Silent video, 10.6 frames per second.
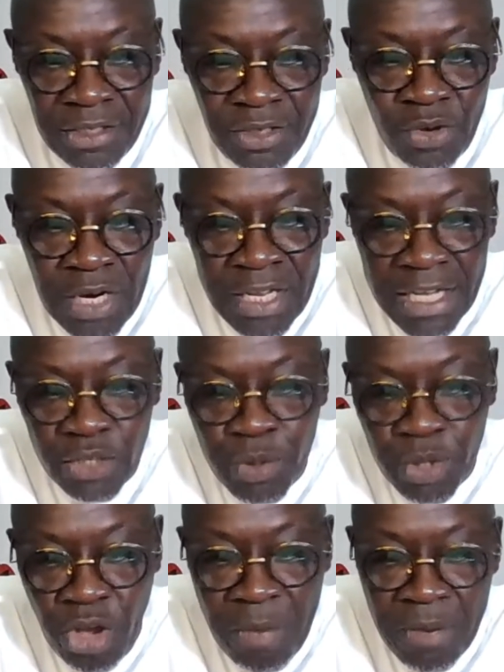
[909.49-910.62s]
Leaders
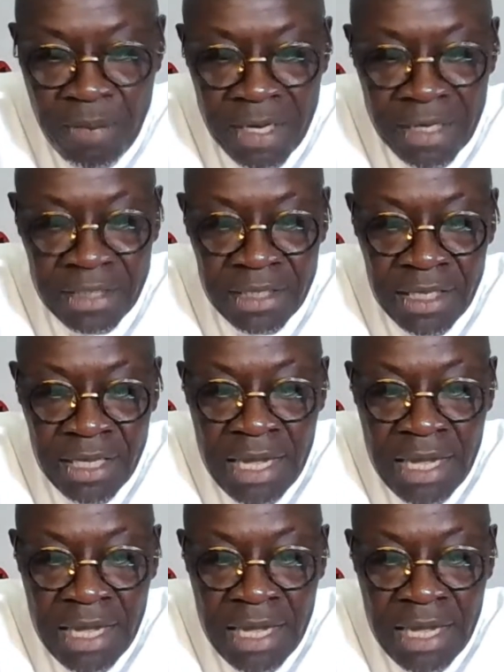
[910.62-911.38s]
with commitment